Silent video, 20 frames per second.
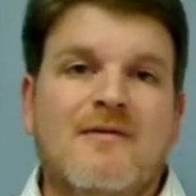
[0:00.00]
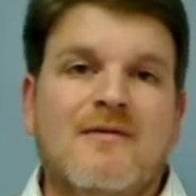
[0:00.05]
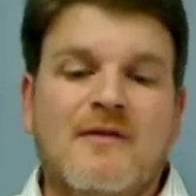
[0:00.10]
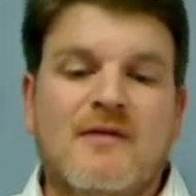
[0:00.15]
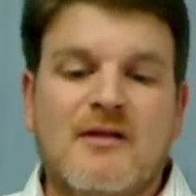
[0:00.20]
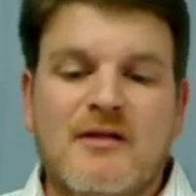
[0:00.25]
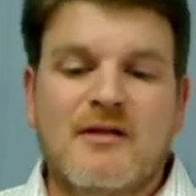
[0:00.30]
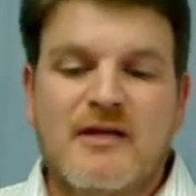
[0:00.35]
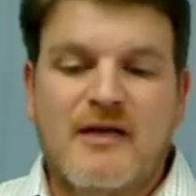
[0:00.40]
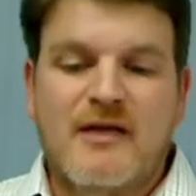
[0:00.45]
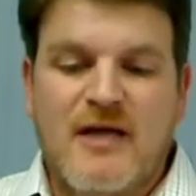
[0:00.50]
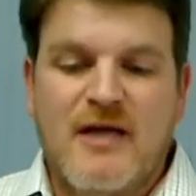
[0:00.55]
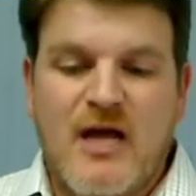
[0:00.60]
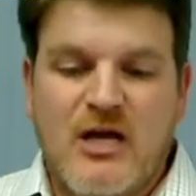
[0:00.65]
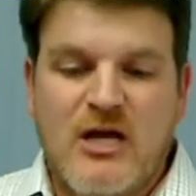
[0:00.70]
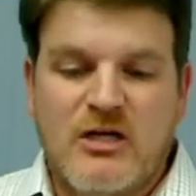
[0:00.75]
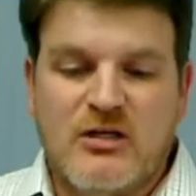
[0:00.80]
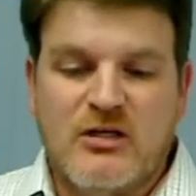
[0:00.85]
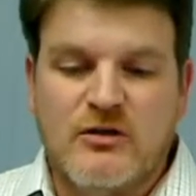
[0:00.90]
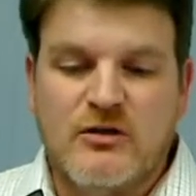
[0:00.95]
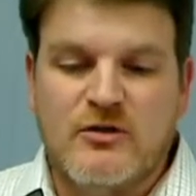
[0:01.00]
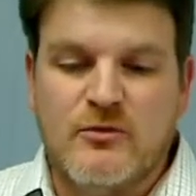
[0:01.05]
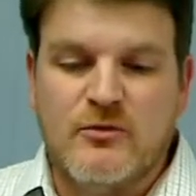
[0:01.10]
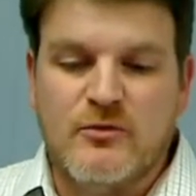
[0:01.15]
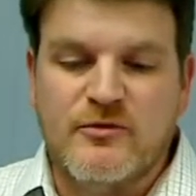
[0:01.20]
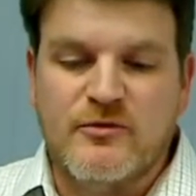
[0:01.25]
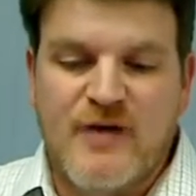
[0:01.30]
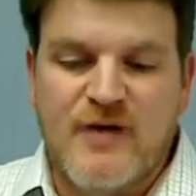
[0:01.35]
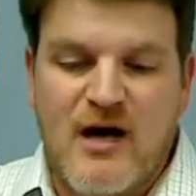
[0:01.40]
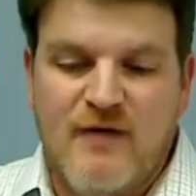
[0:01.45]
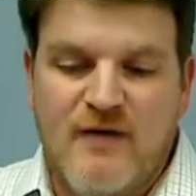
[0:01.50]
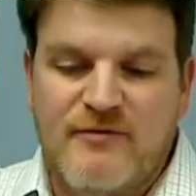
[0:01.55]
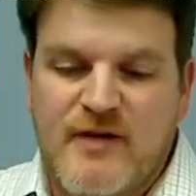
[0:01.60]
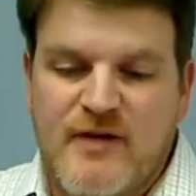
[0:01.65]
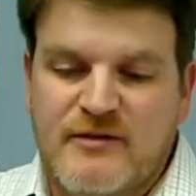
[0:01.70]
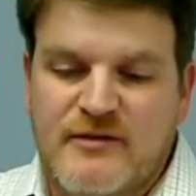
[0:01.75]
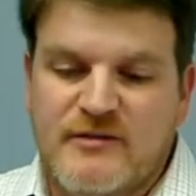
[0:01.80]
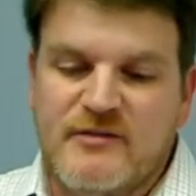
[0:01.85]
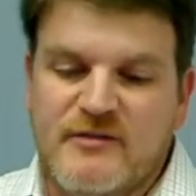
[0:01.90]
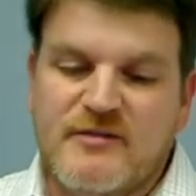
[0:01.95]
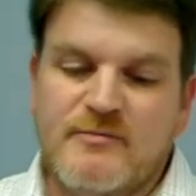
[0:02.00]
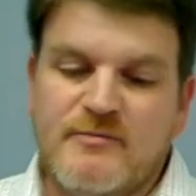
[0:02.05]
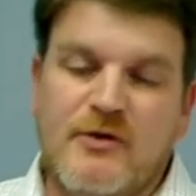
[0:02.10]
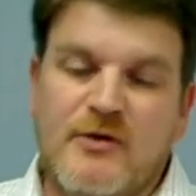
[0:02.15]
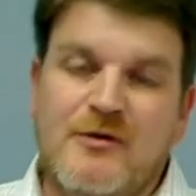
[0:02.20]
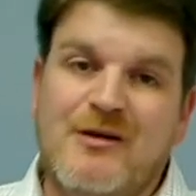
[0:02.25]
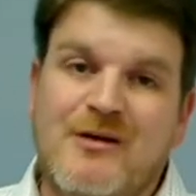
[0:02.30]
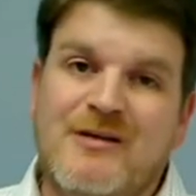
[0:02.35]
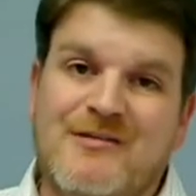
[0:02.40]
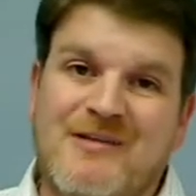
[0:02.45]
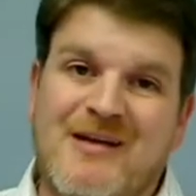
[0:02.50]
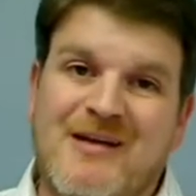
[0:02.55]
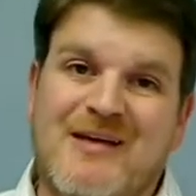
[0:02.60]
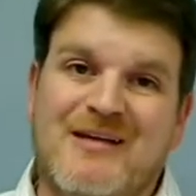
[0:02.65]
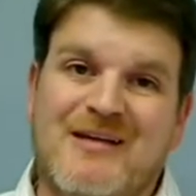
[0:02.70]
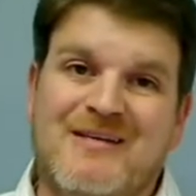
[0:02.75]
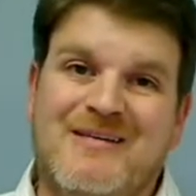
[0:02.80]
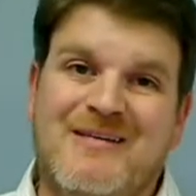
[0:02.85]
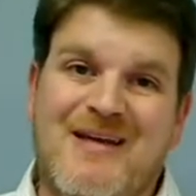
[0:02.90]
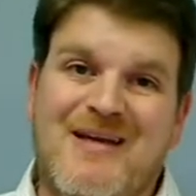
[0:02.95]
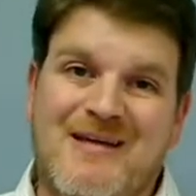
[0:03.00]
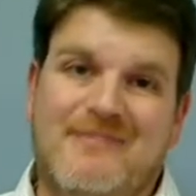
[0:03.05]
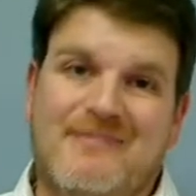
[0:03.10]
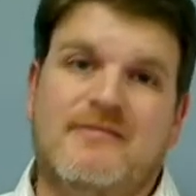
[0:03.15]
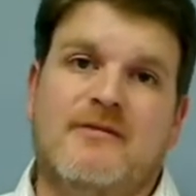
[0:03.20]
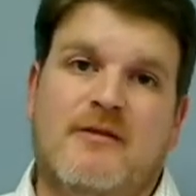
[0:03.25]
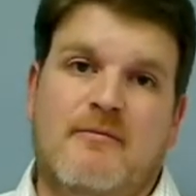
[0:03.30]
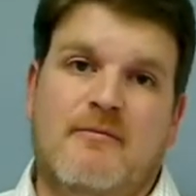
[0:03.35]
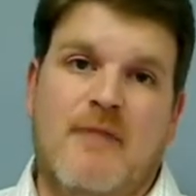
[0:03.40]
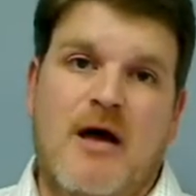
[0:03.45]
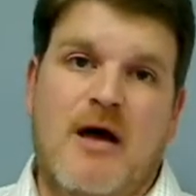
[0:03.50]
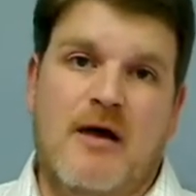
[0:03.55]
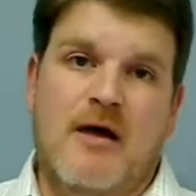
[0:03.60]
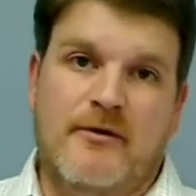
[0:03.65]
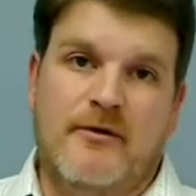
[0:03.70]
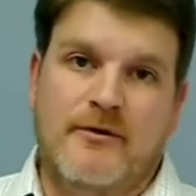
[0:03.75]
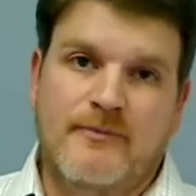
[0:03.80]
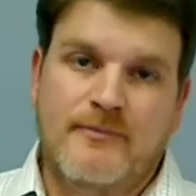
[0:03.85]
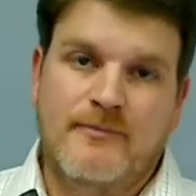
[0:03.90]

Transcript: the litigation to resolve that dispute is a contested matter.